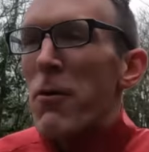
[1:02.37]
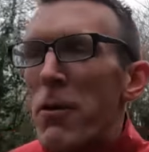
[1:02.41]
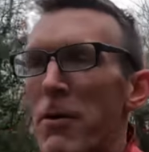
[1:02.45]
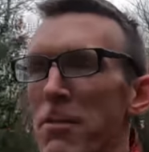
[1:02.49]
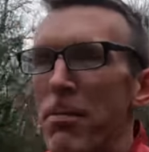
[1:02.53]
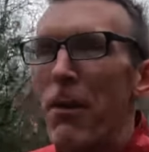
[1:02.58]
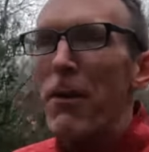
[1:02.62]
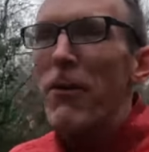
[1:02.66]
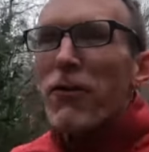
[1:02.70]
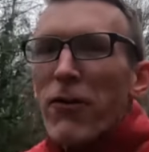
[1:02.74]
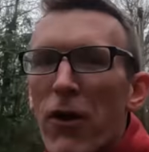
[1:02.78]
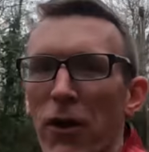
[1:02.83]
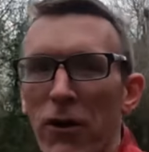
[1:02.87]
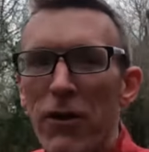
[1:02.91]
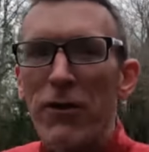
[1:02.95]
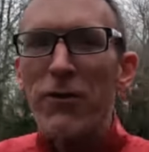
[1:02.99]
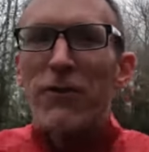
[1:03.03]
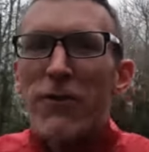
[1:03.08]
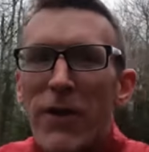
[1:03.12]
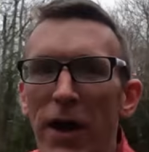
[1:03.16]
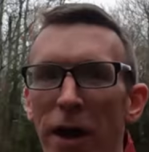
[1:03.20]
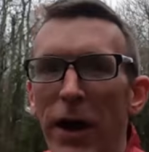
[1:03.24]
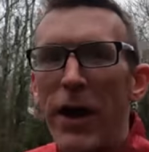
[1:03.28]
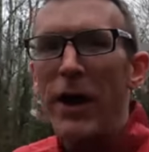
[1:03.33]
we've both kind
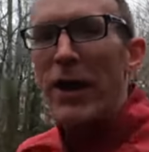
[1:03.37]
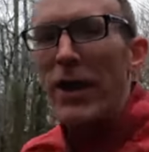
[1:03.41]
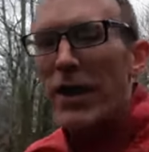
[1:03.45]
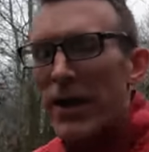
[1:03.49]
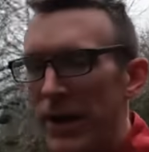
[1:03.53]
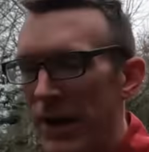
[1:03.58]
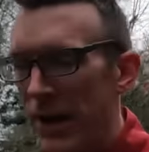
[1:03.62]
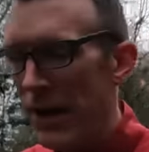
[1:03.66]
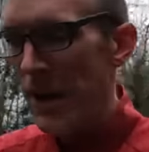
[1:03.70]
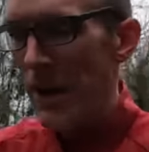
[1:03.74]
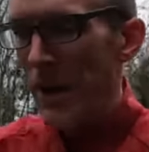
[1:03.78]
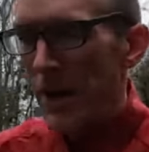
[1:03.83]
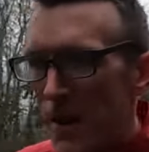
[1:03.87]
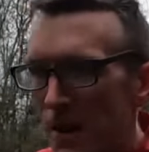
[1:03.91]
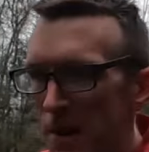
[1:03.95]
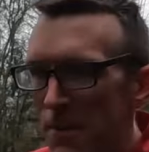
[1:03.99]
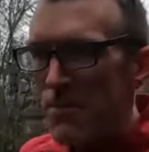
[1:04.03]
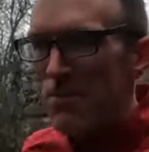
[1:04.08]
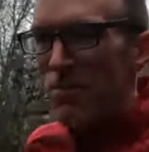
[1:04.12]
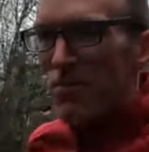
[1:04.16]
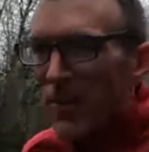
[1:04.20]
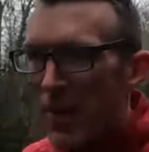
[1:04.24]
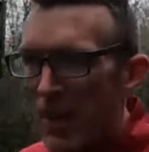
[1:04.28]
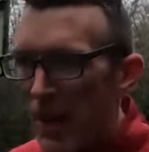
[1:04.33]
of
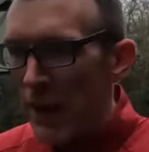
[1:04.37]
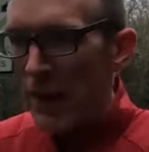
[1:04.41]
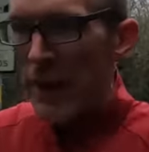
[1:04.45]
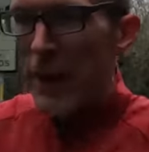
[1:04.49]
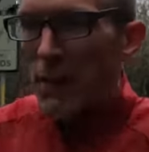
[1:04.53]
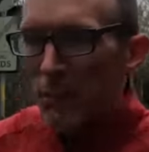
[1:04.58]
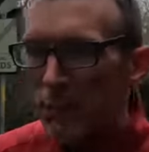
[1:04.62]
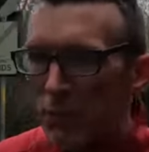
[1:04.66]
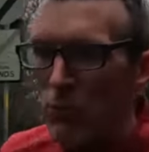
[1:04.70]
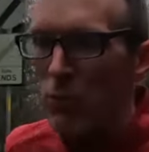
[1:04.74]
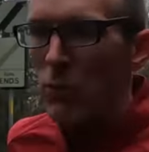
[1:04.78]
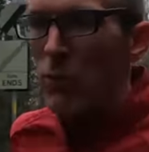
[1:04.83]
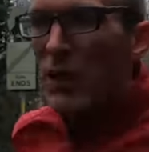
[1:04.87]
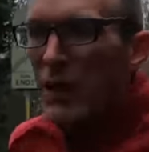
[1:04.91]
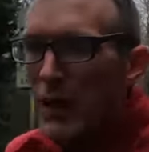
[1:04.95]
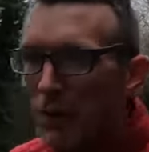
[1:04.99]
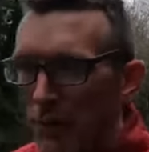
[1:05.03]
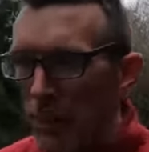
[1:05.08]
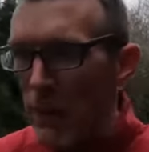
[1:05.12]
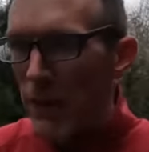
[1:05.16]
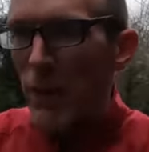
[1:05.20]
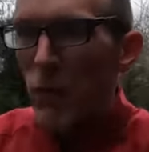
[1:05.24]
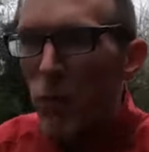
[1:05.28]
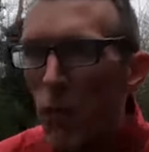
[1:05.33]
kept this one a
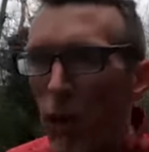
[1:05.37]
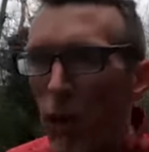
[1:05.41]
little bit